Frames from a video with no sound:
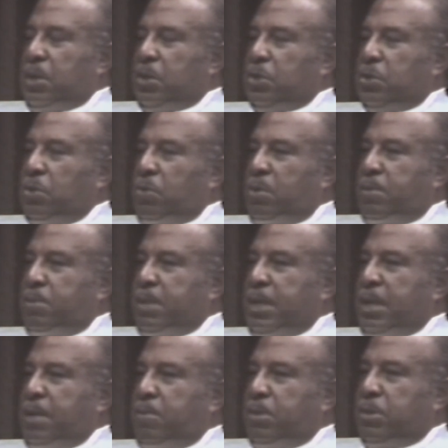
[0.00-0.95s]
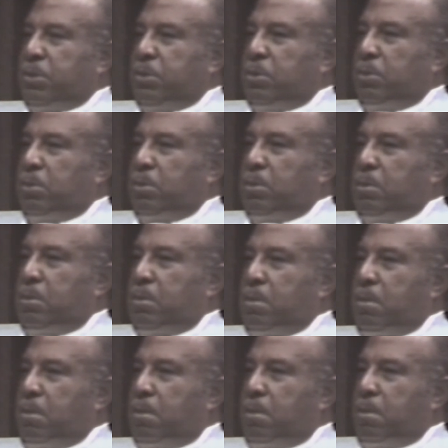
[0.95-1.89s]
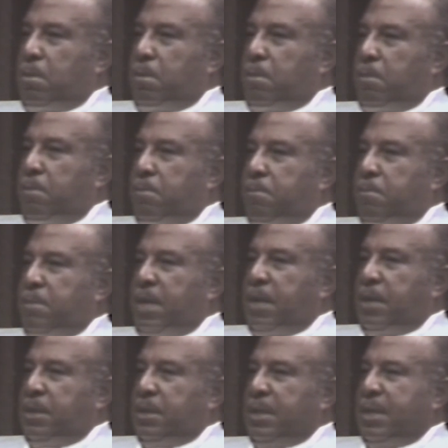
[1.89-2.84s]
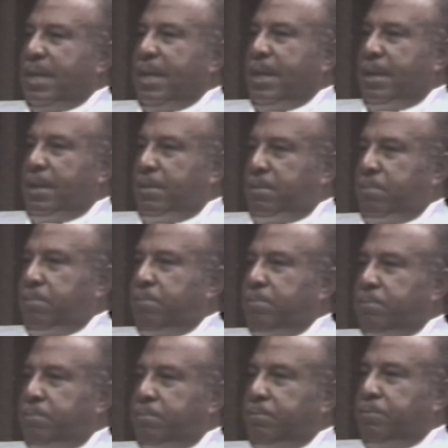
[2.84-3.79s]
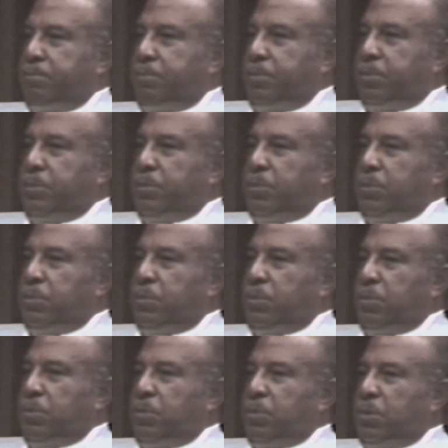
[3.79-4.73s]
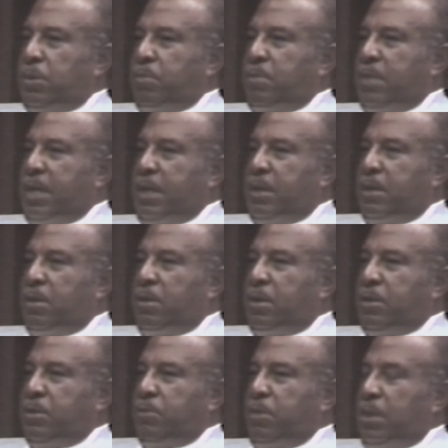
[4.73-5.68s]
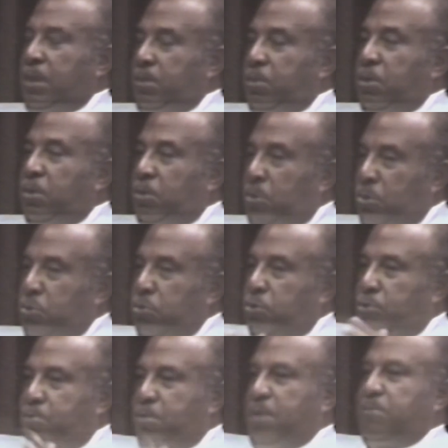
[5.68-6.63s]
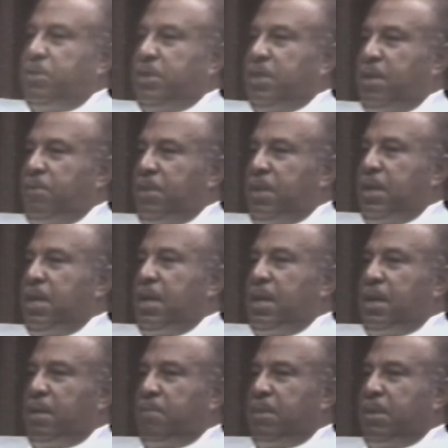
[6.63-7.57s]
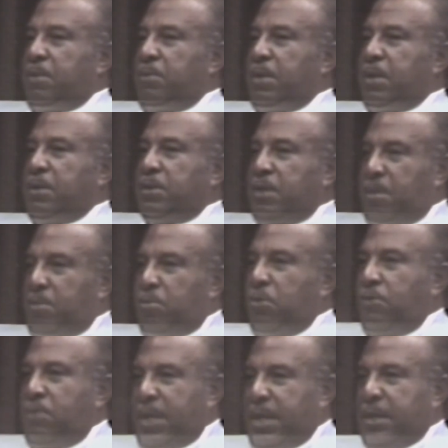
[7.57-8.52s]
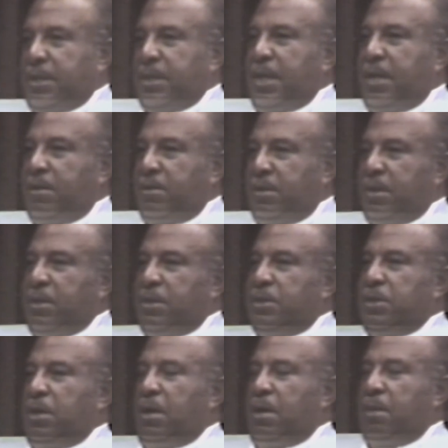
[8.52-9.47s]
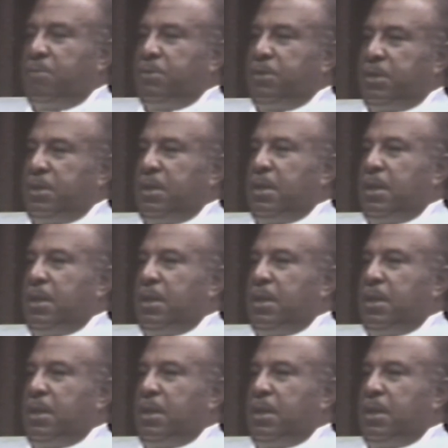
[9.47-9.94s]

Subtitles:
So we've been able to maintain, by and large, you lose members every year by way. Some move out of town to other jobs.